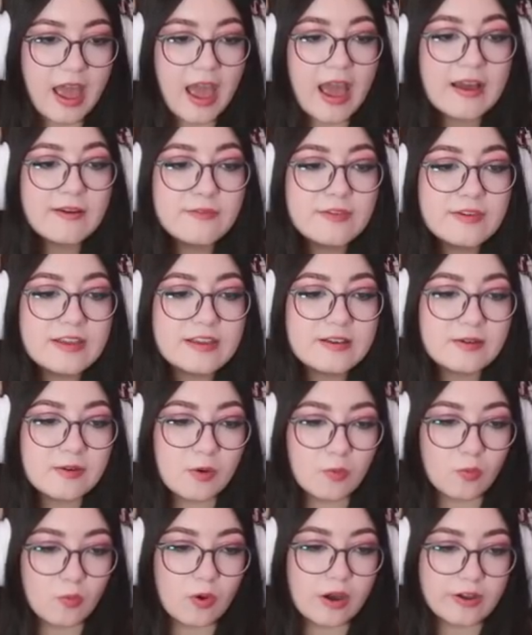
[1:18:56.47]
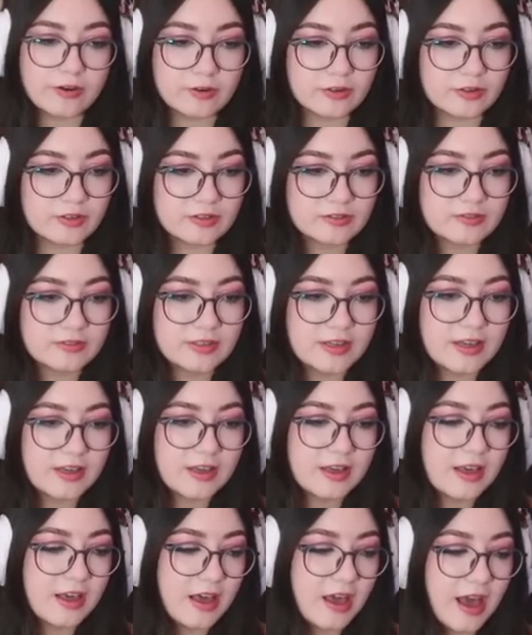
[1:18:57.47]
Having water.
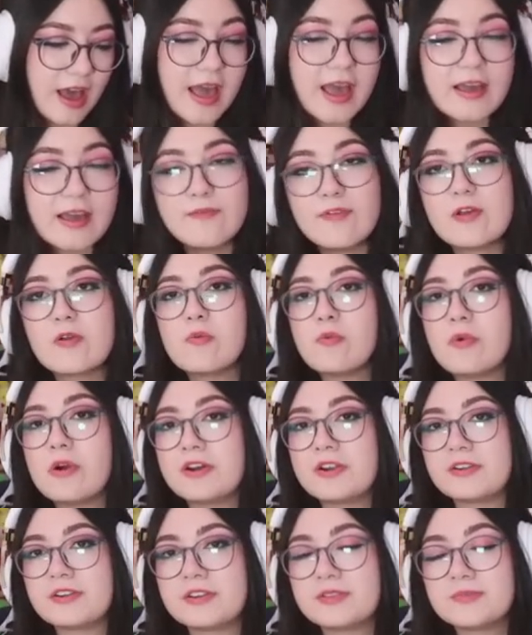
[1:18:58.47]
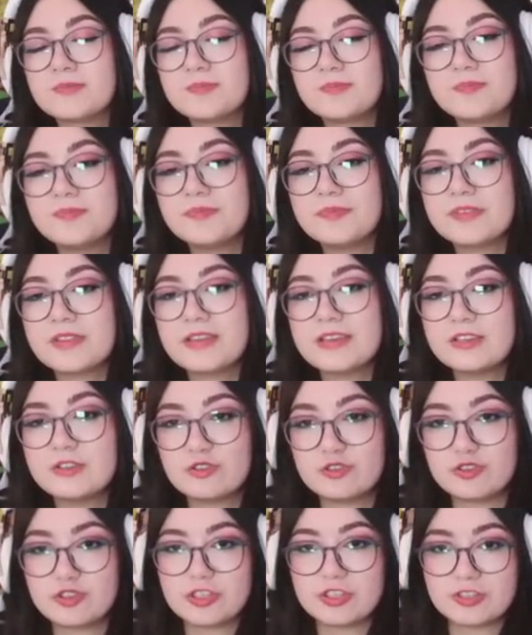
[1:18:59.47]
Having water is
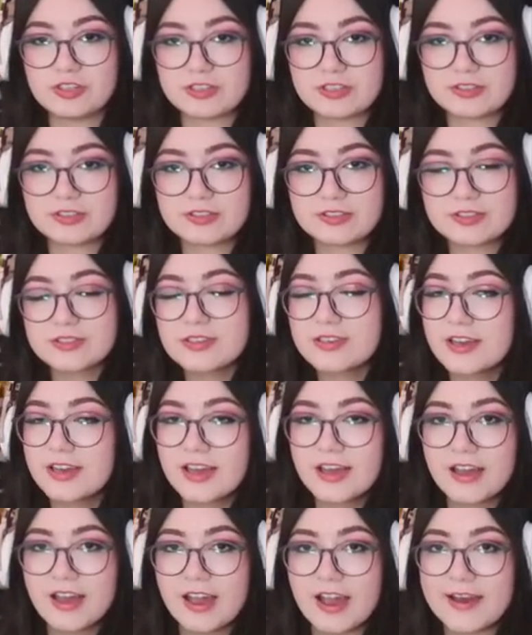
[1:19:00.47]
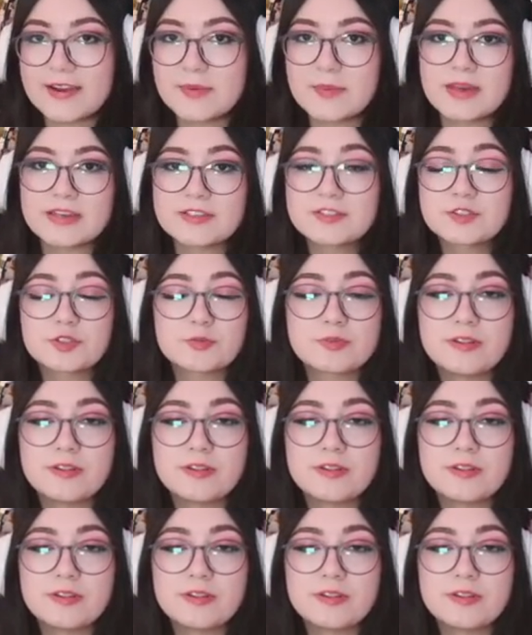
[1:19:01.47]
genius and a master